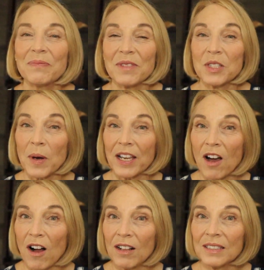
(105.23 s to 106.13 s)
So I
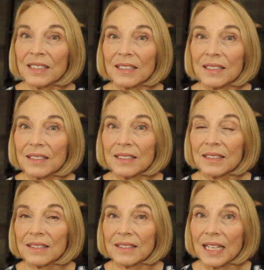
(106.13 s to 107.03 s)
called
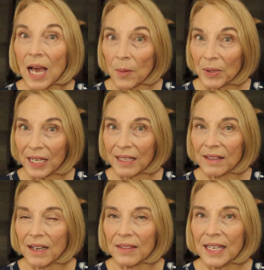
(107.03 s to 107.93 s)
the
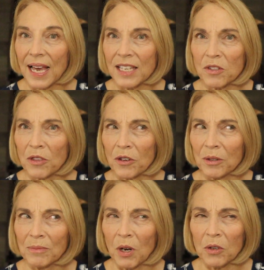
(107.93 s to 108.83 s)
company, the
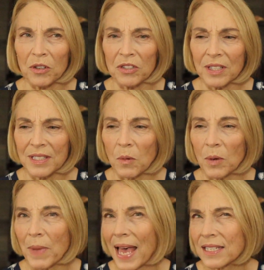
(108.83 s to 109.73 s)
Isotherm owners, is it
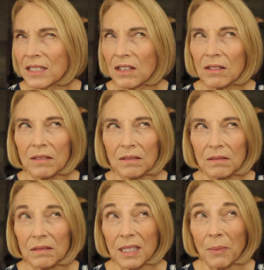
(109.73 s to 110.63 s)

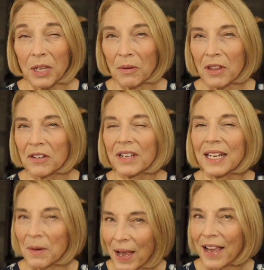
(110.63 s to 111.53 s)
Webasto something or other?
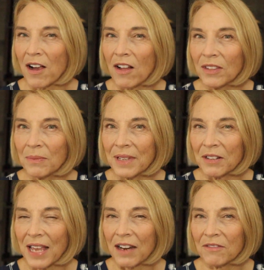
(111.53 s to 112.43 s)
Anyway, I called them,
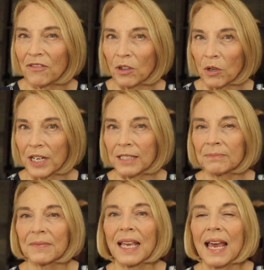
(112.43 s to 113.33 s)
they're down in Florida,
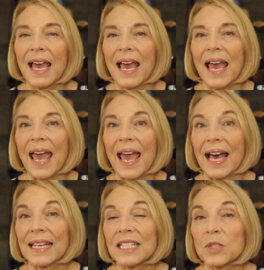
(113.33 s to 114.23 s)

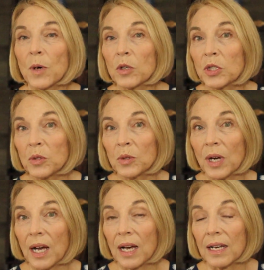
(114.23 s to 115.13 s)
and spoke to
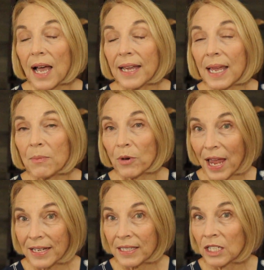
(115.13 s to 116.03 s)
a guy named
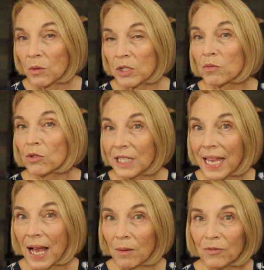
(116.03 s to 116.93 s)
Brandon who was
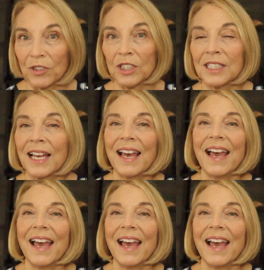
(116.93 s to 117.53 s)
really helpful,